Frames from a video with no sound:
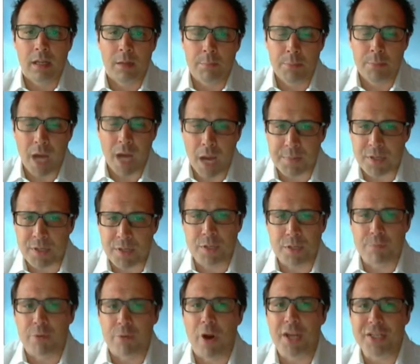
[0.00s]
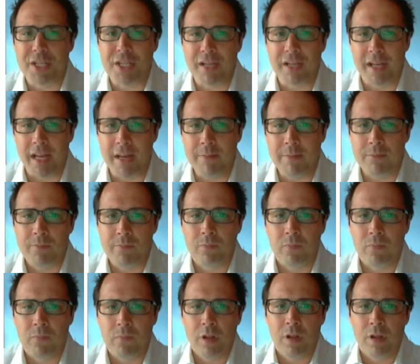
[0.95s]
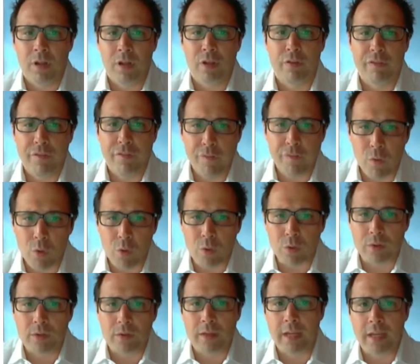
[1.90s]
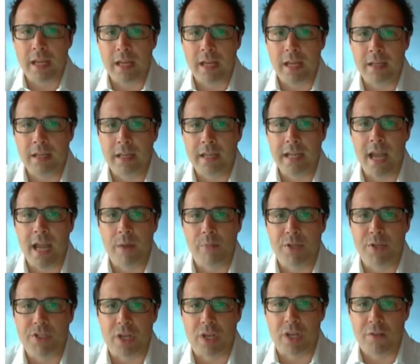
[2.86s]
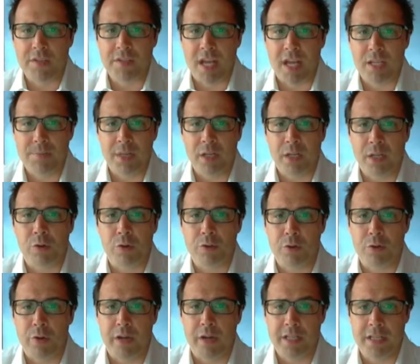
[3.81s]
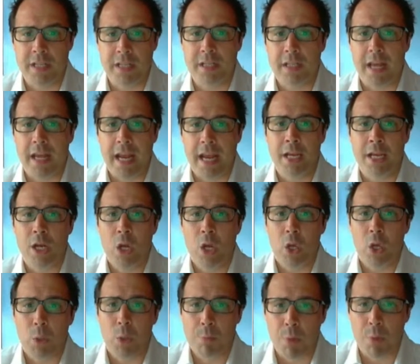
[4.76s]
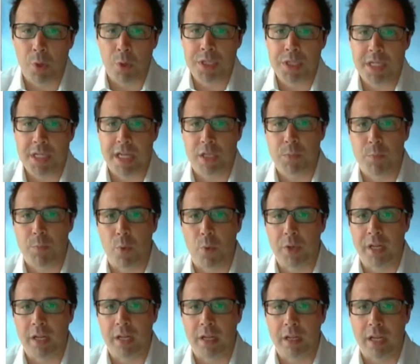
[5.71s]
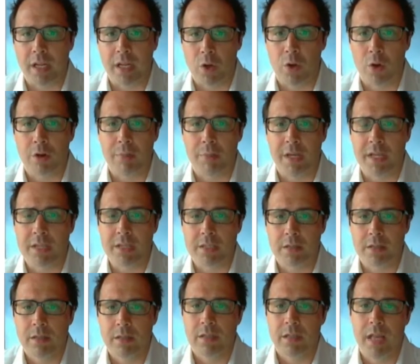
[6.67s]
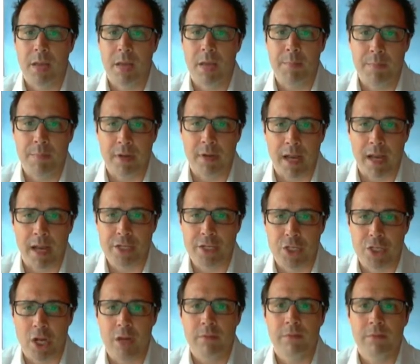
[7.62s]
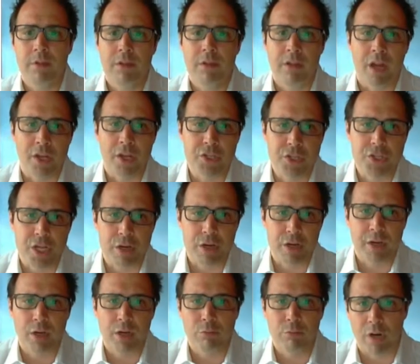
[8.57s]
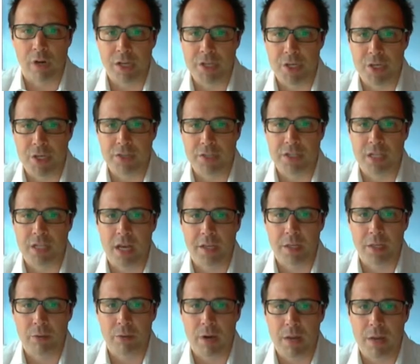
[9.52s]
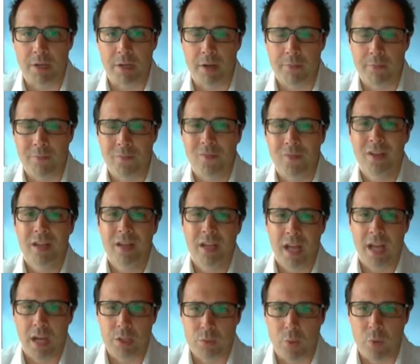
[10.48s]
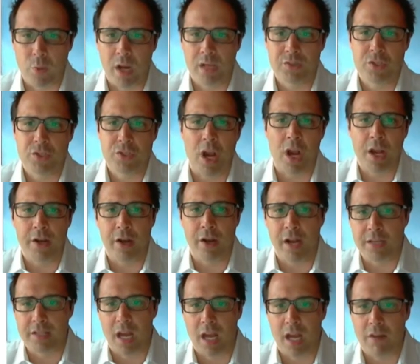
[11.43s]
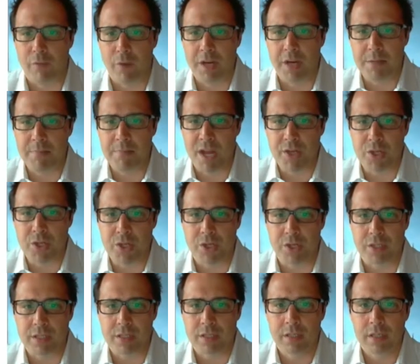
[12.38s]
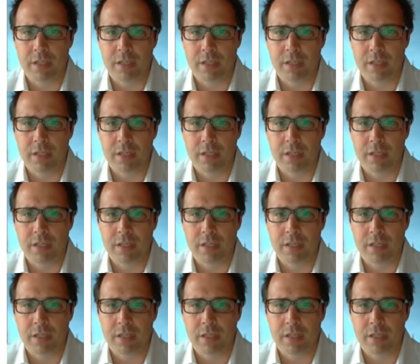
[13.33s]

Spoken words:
Perhaps unsurprisingly, the fall in EM reserves has been concentrated in commodity exporting economies, namely Malaysia, Nigeria, Russia and Saudi Arabia, as well as China, as I have already mentioned.